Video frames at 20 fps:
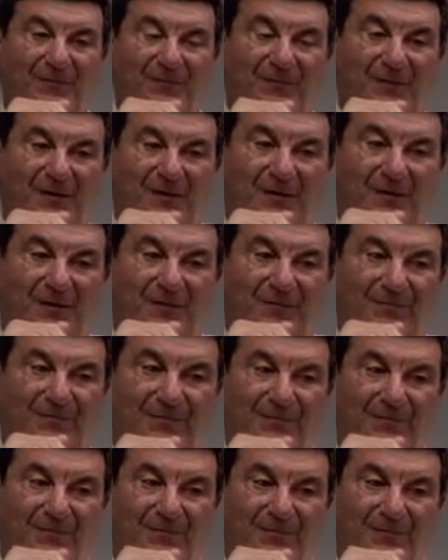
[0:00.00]
um,
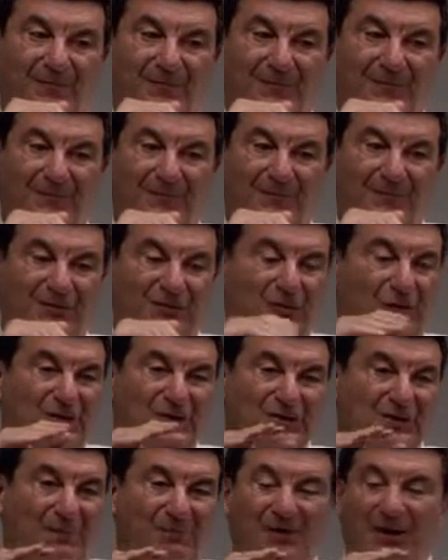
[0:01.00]
there's always
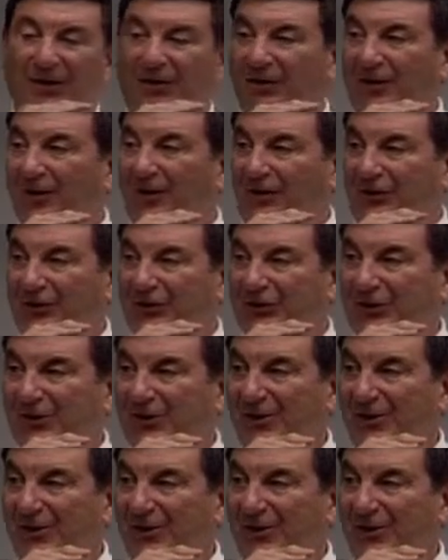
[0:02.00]
some better than others.